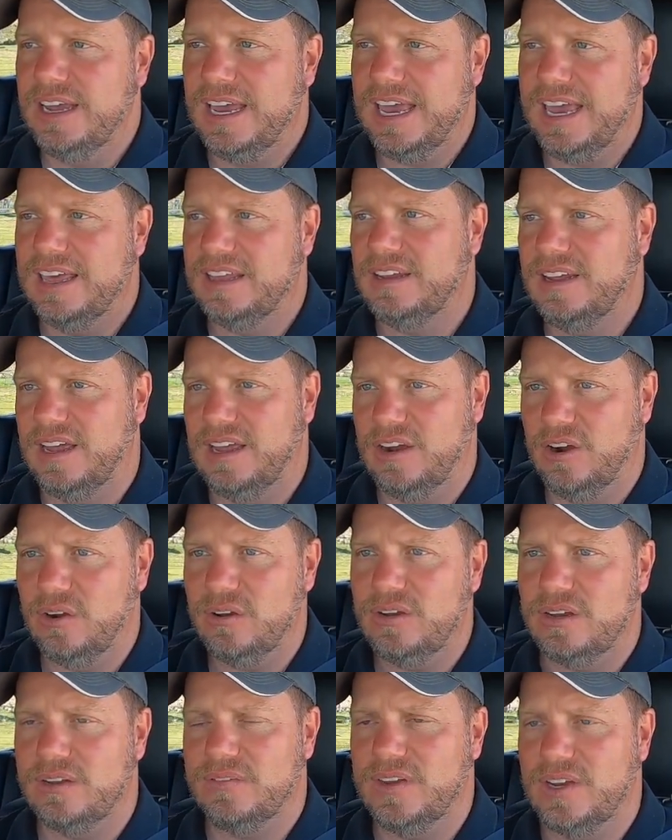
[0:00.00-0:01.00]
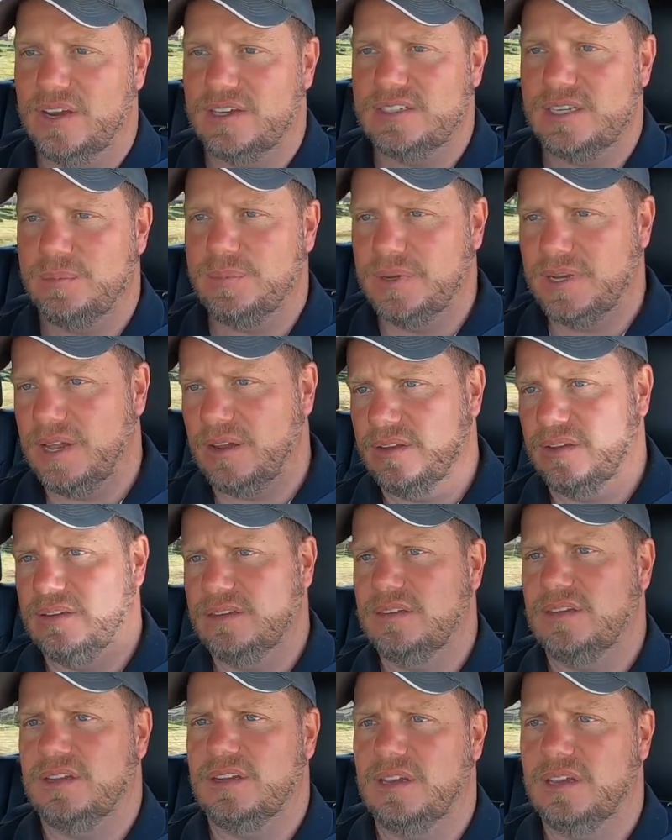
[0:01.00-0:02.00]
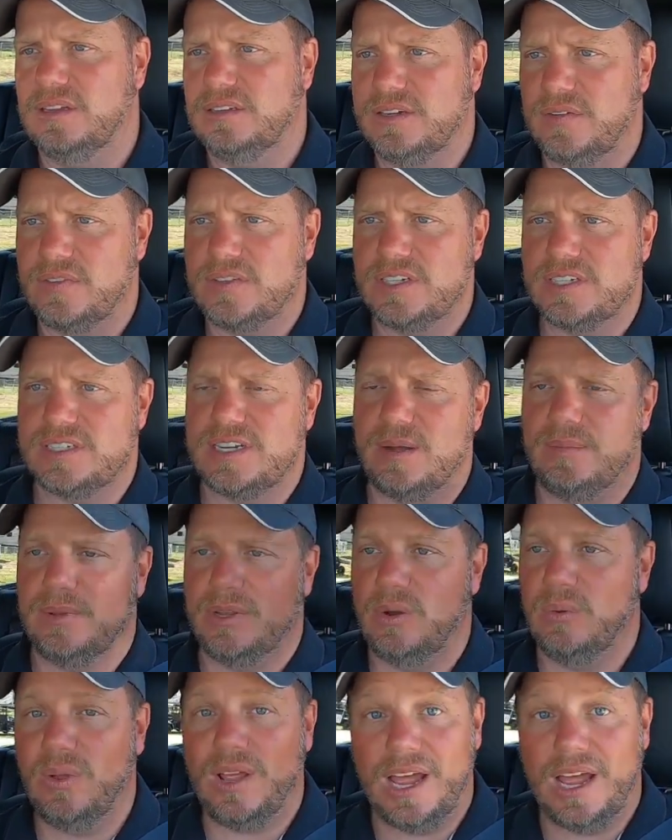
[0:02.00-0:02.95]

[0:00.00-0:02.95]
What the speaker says: and earlier in the video I said put on the differences down below.